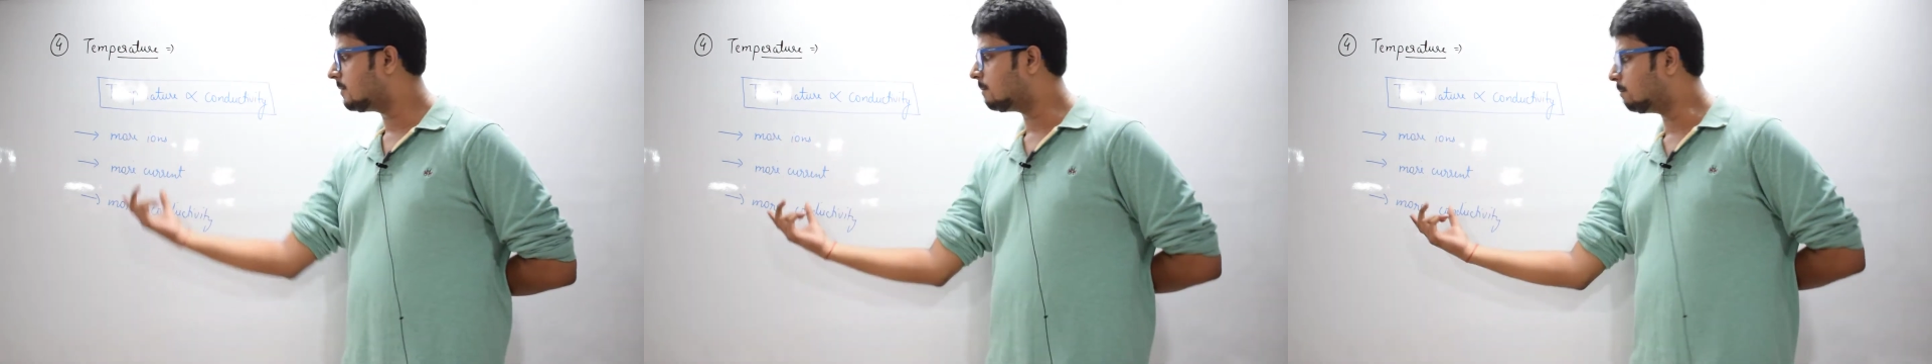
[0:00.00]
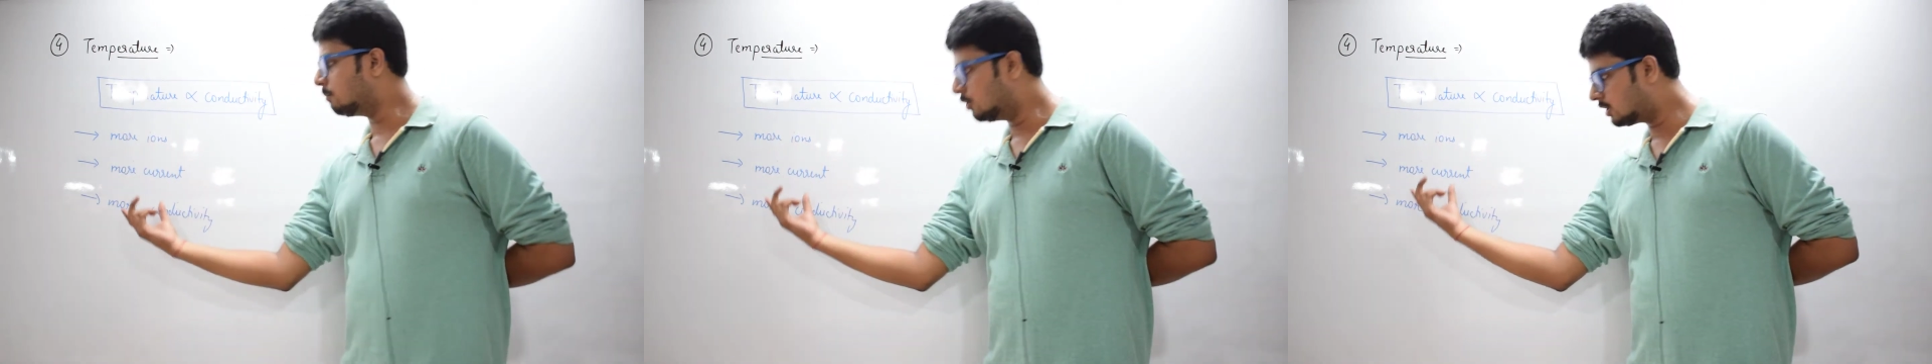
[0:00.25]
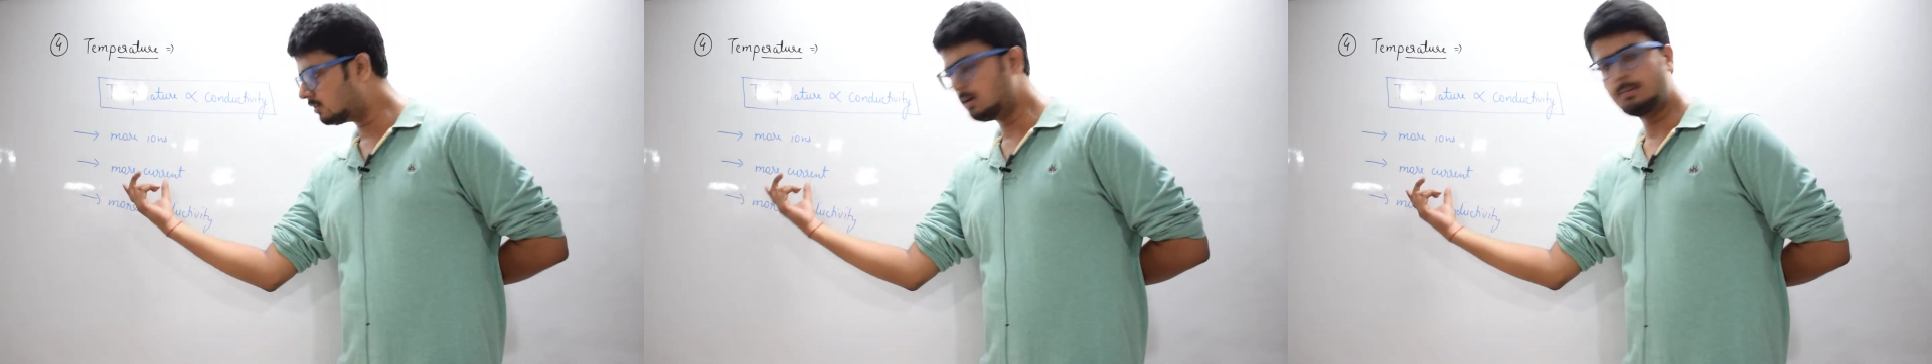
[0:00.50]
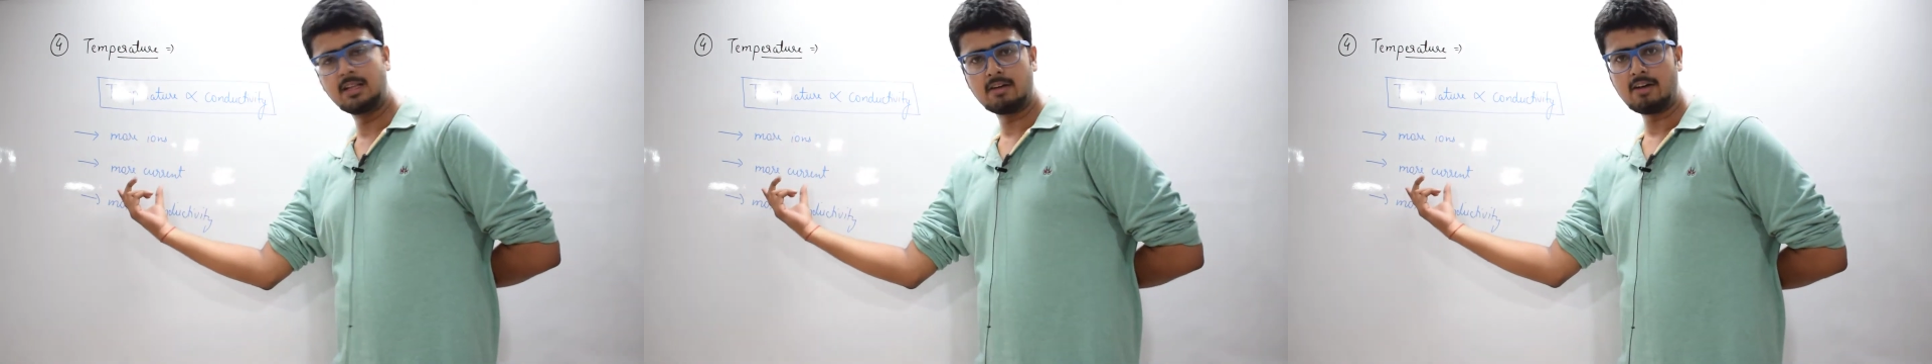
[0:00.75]
more will
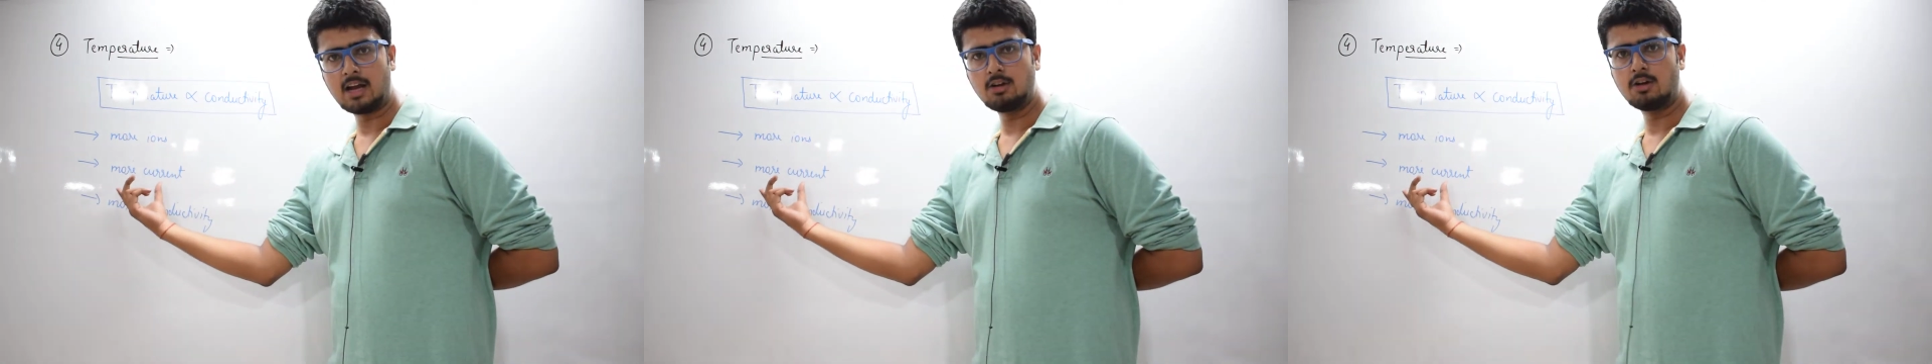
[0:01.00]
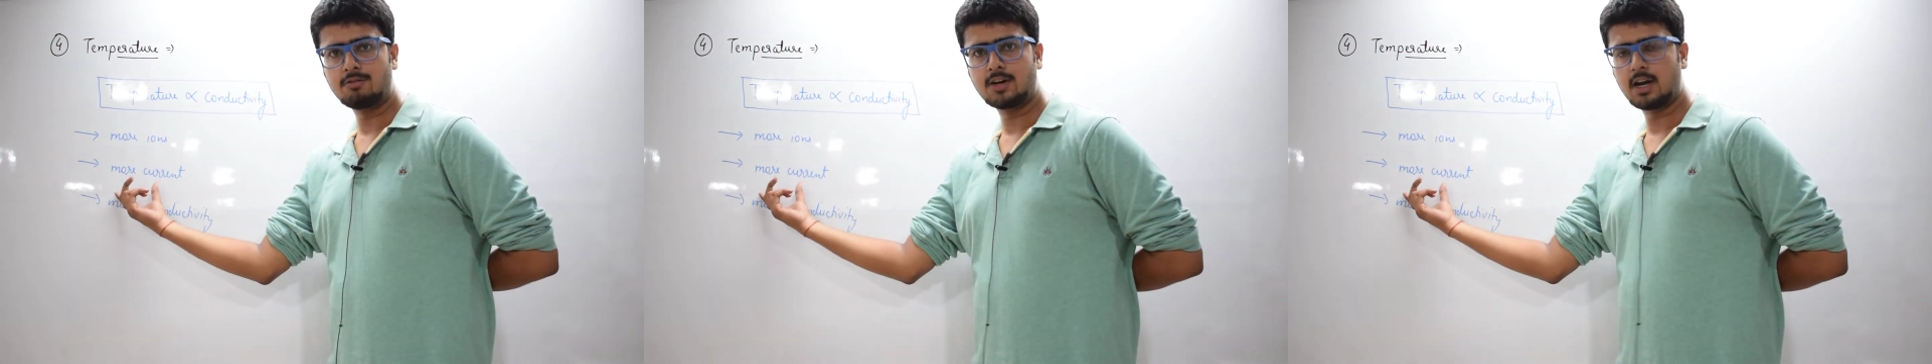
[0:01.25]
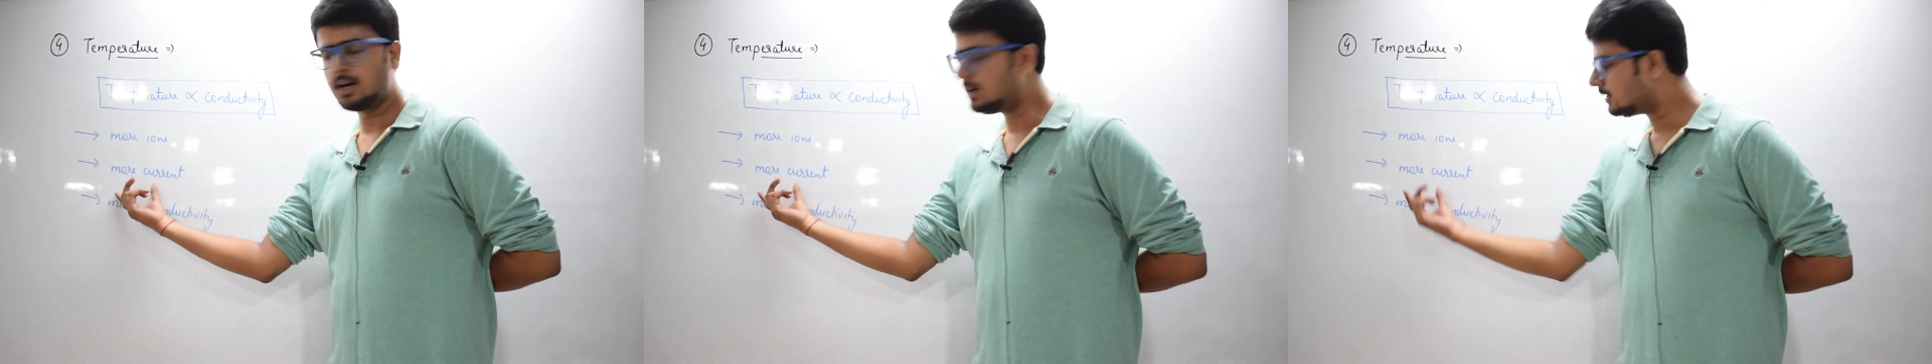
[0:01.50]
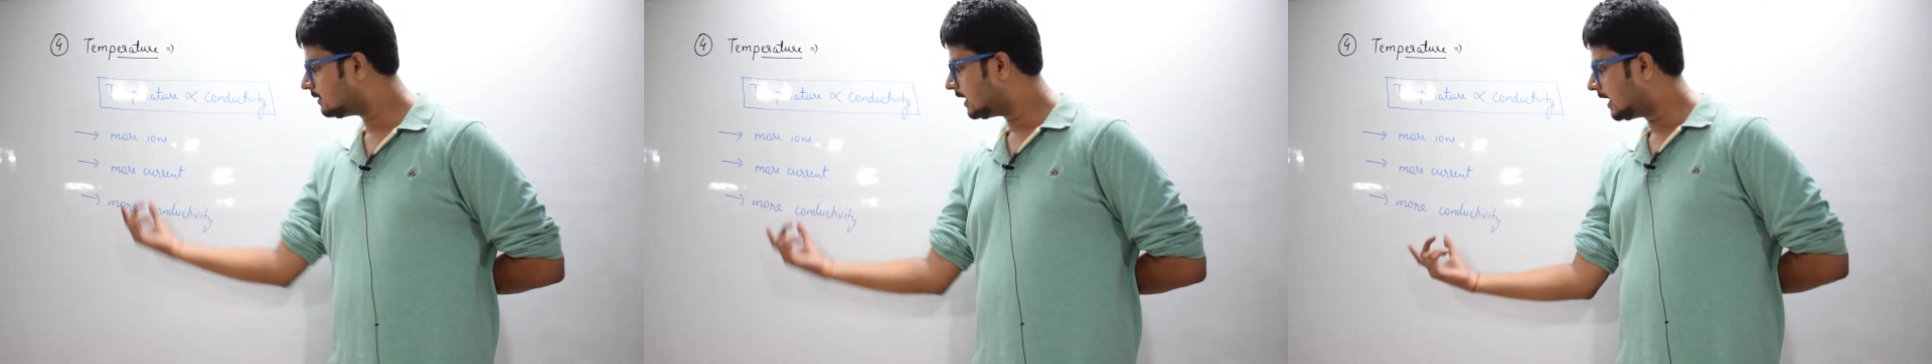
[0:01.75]
be the value of current,
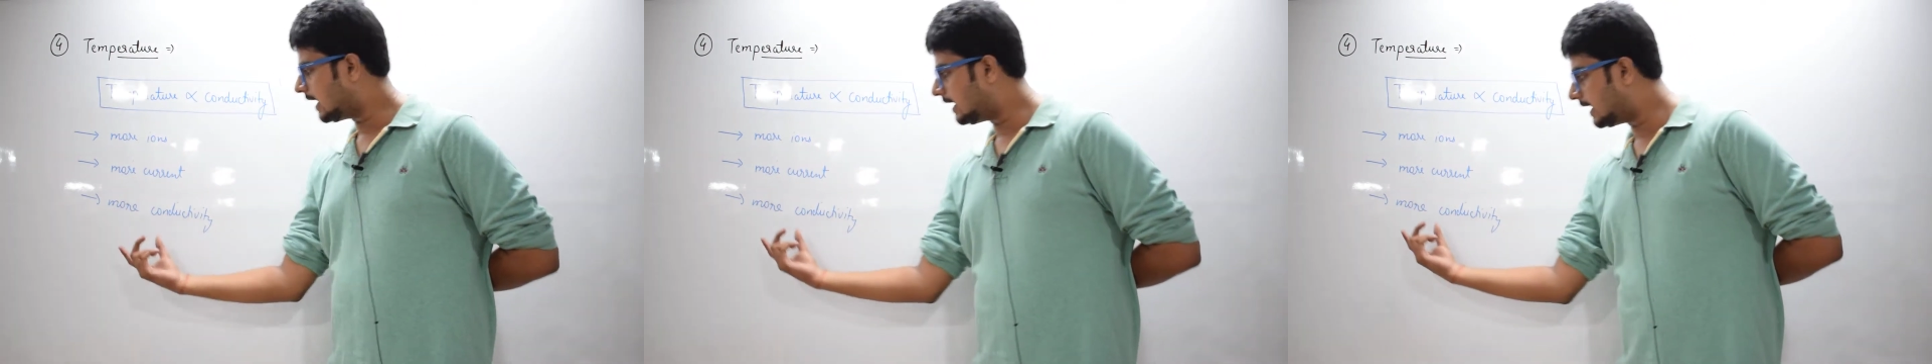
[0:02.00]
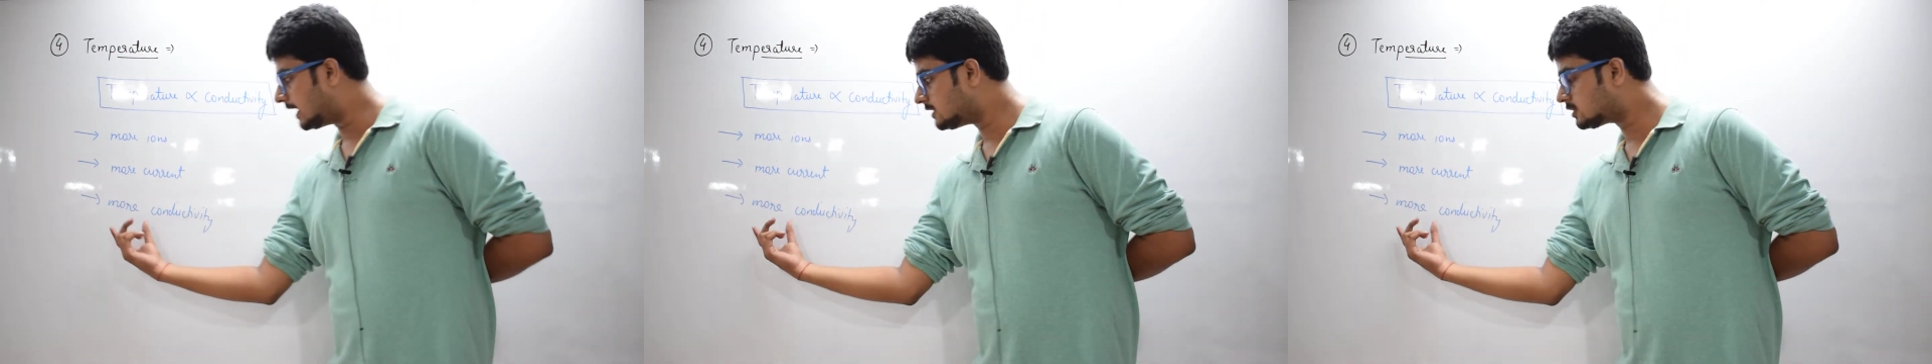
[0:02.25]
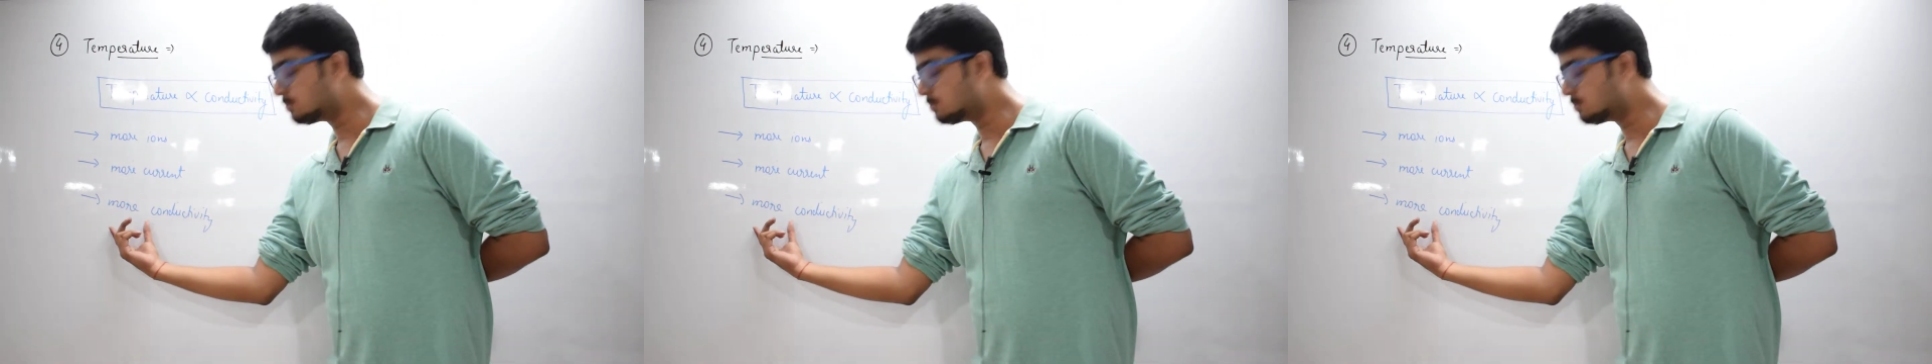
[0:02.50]
and hence